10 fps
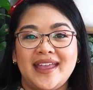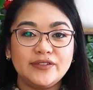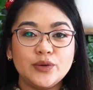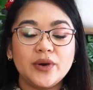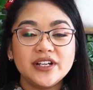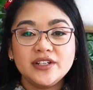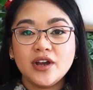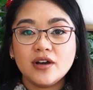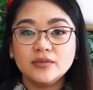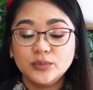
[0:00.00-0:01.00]
If you want to
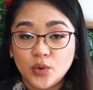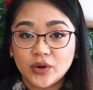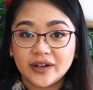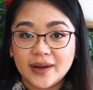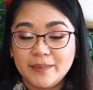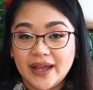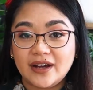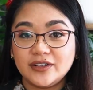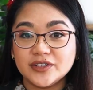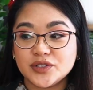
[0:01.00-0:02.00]
know more
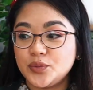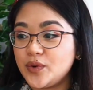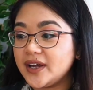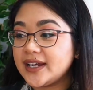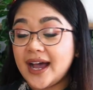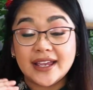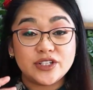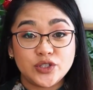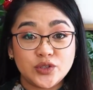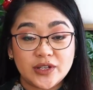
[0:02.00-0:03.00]
about what
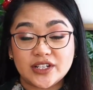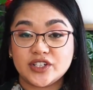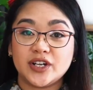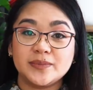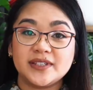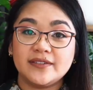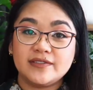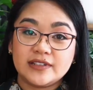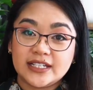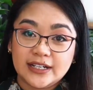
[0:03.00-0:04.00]
I do in terms
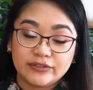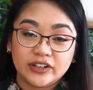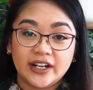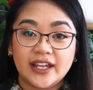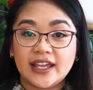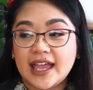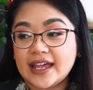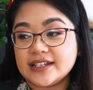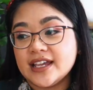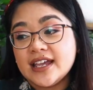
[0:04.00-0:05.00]
of delivery
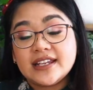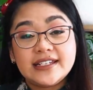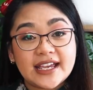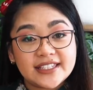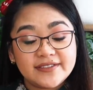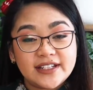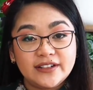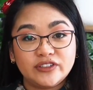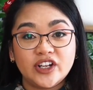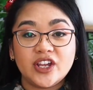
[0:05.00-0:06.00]
and days of
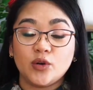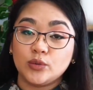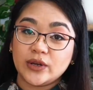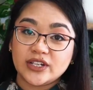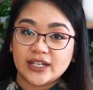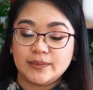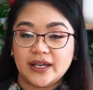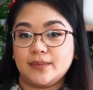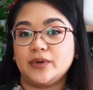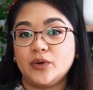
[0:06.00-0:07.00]
delivery or when you can
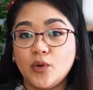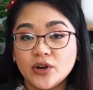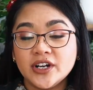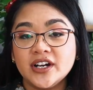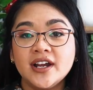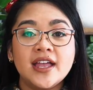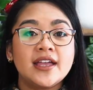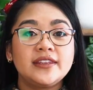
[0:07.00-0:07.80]
pick up your order,